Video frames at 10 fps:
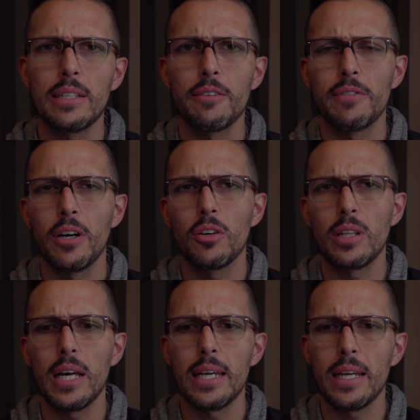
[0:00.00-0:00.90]
It felt
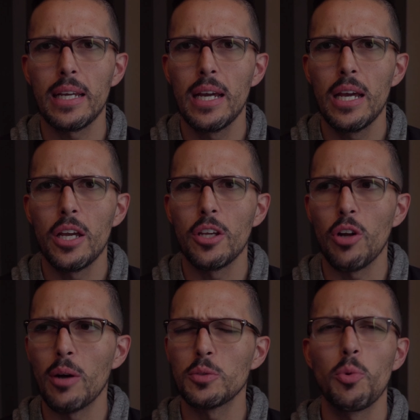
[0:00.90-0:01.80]
like,
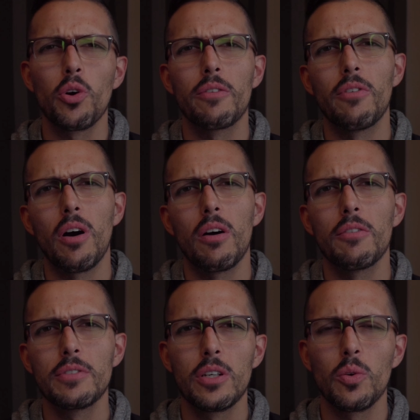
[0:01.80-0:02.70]
I was more
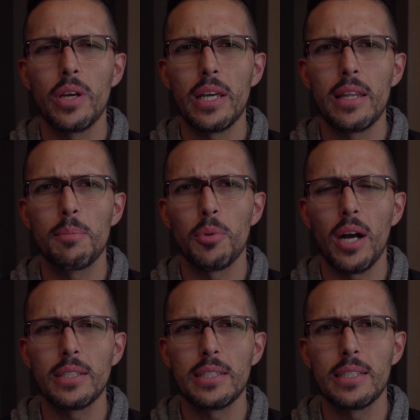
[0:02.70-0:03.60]
involved in the
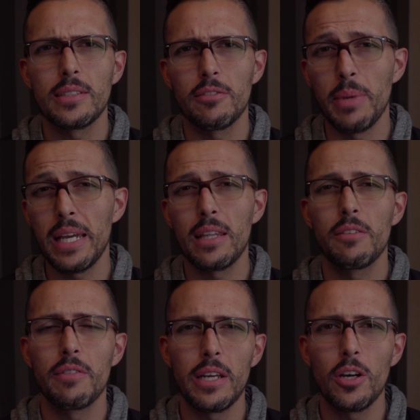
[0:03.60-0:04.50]
process of making the
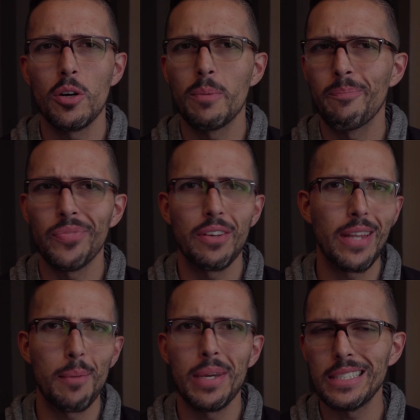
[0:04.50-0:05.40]
video, if
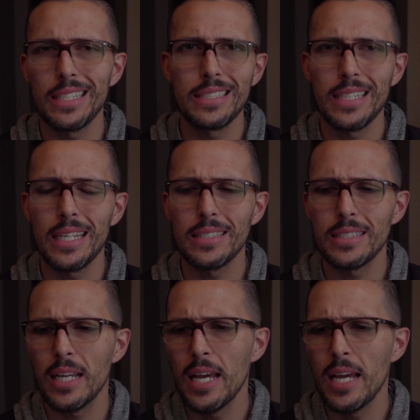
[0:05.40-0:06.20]
that makes any sense.